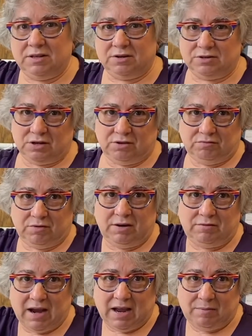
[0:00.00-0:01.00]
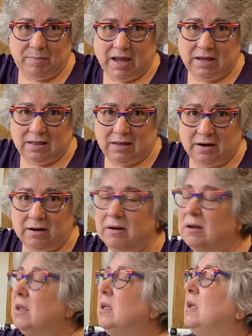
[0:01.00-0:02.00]
there's a thread rack back there,
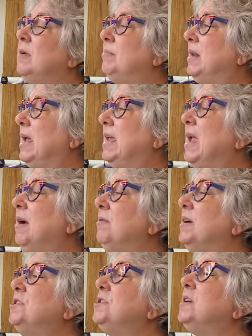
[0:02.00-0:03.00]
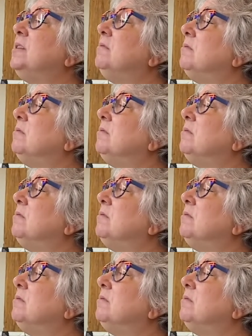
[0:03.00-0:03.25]
but I can't reach it.